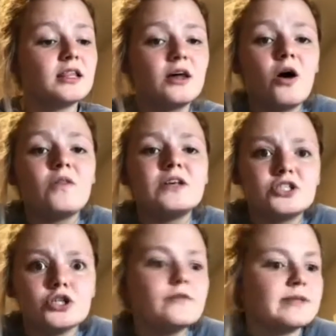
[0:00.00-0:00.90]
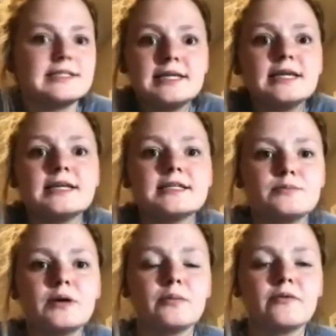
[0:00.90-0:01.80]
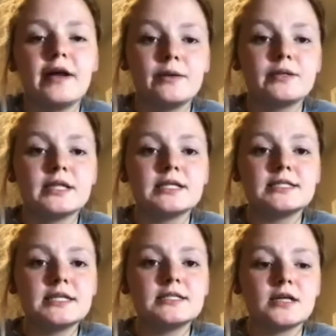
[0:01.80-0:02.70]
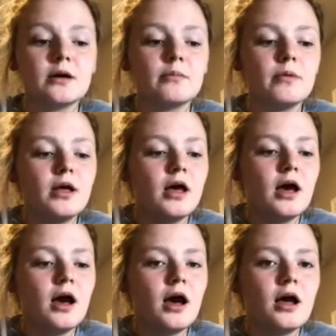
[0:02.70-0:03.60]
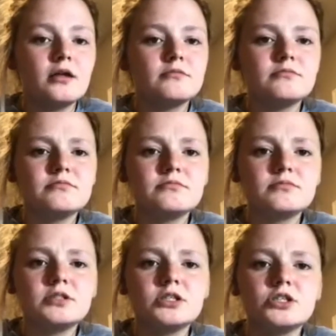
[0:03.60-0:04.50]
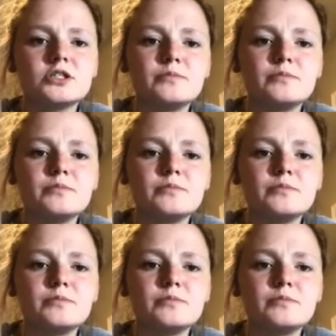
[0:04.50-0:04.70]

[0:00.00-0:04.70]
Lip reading: all these services being provided within the system to just